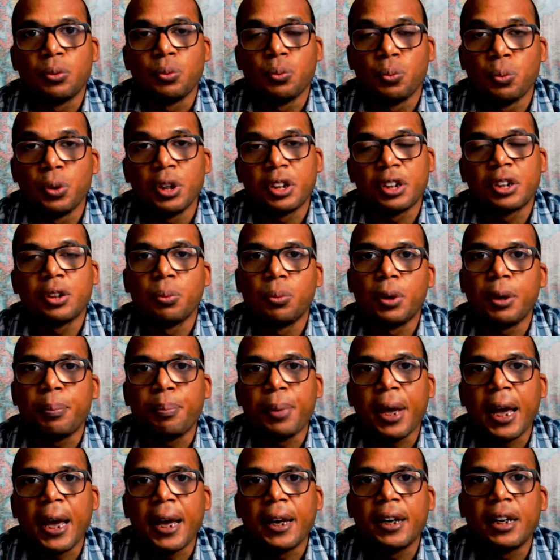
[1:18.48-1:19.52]
with the whip
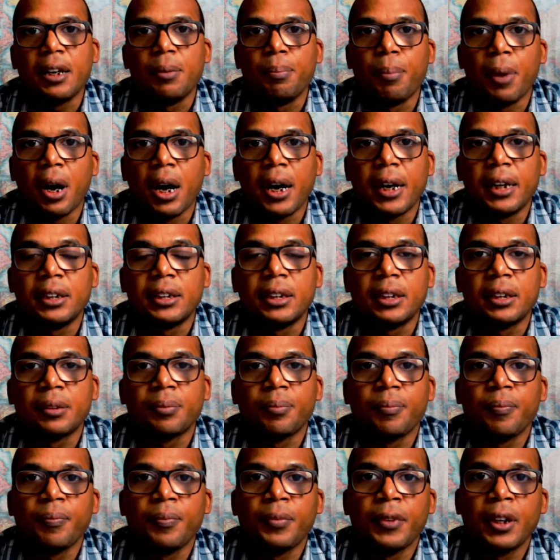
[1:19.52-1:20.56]
pan in mind.
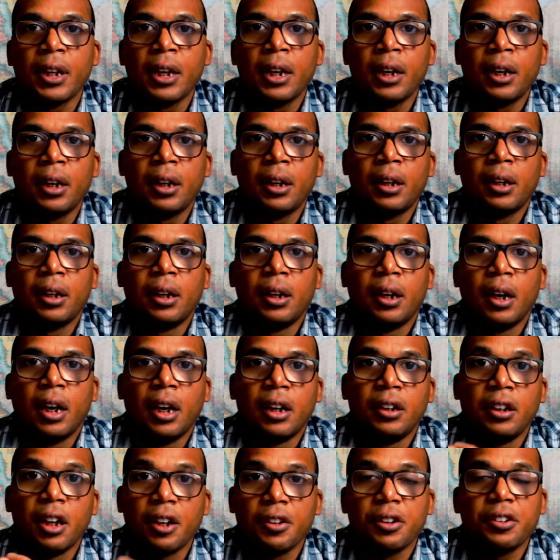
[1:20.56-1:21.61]

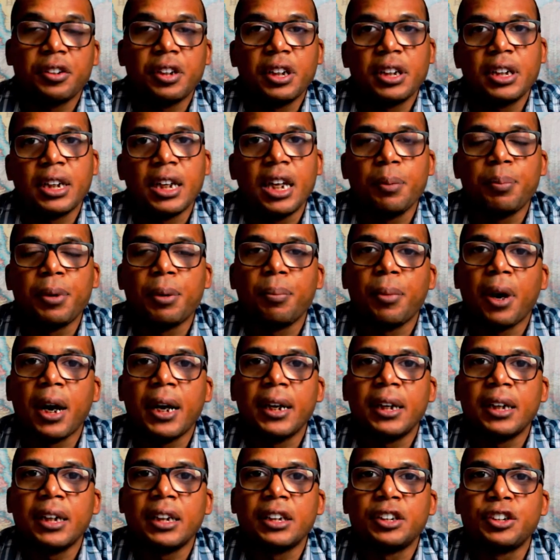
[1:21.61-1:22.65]
Another thing to keep in
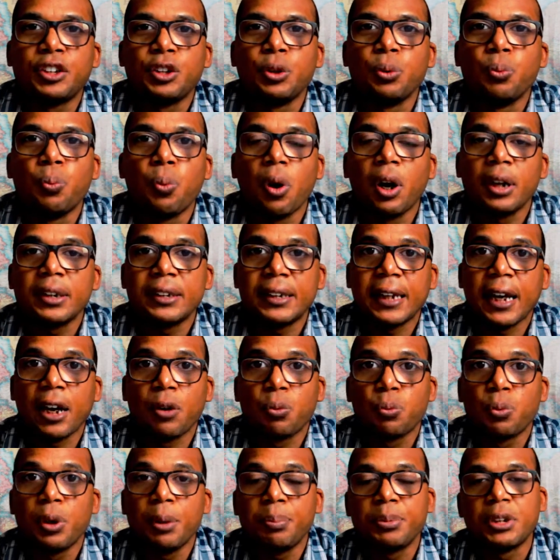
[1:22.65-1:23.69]
mind is you want
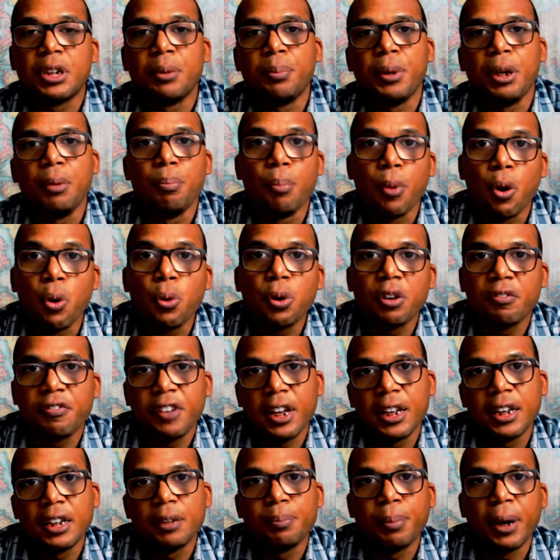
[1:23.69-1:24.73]
that whip to be
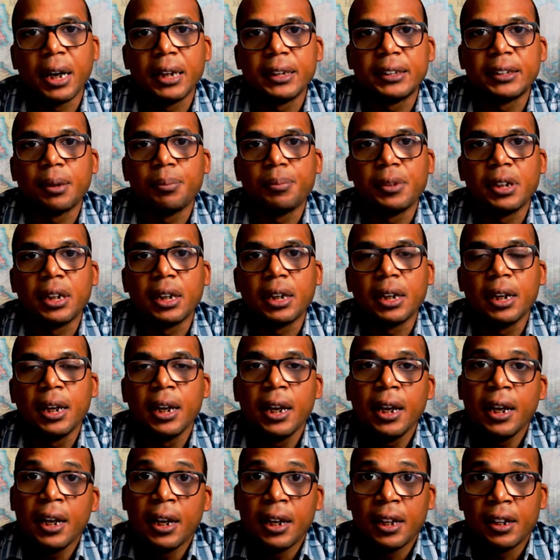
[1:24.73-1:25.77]
motivated by something.
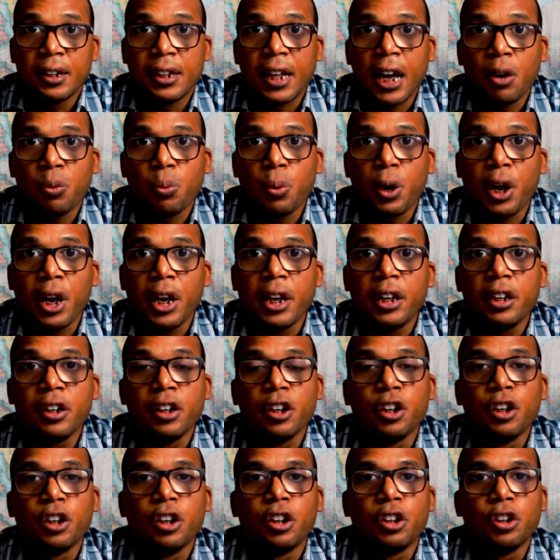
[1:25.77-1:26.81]
That way,
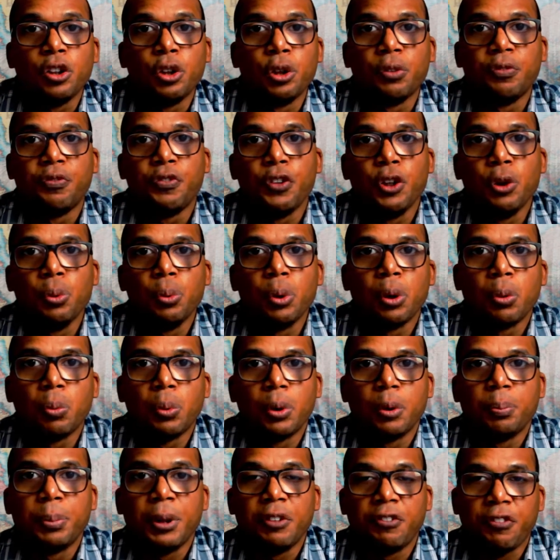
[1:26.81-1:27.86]
your viewer
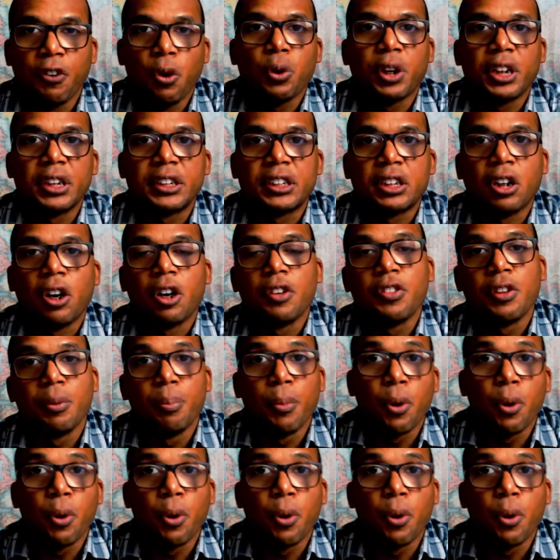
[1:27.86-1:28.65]
will be focused on the